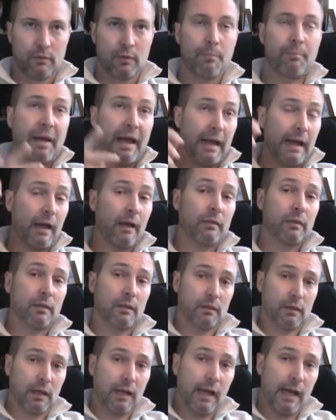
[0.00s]
The path
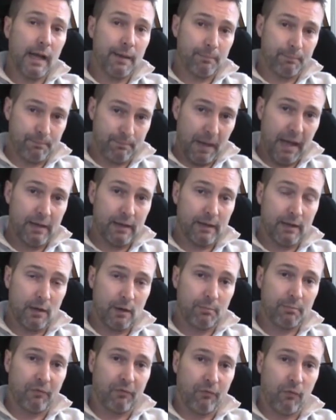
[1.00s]
that the guy painted
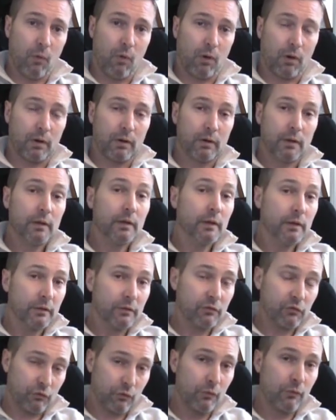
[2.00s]
out before
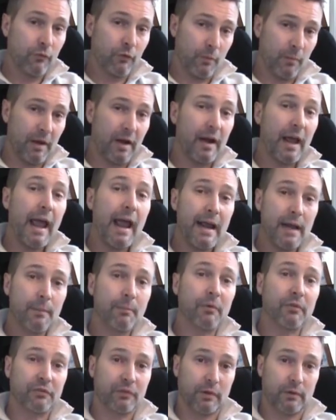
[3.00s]
is true for about
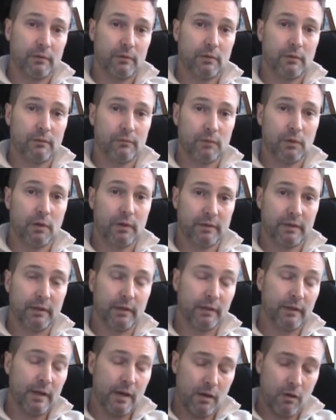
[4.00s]
80% of law
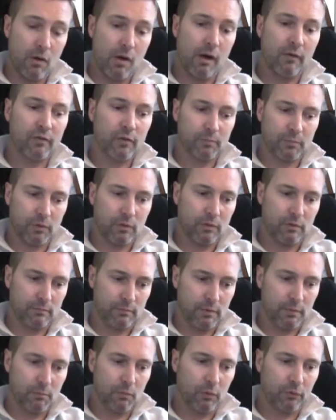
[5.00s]
attending. Not all of them,
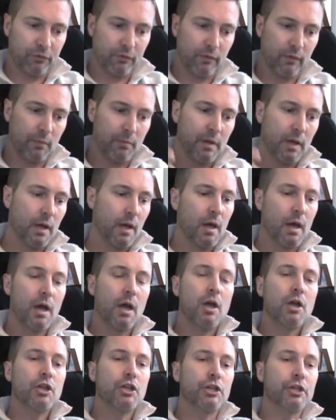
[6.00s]
but most of them.
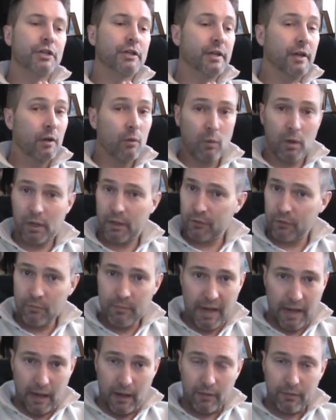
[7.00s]
You didn't want to do
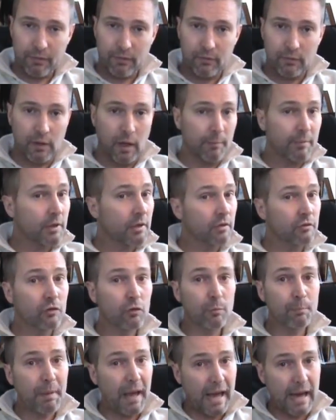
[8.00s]
math, not
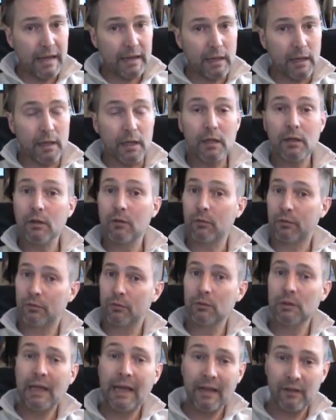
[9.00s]
because you're bad at it, you were
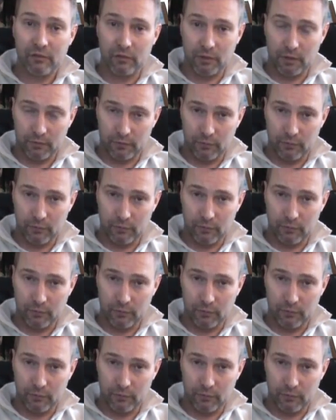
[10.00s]
too lazy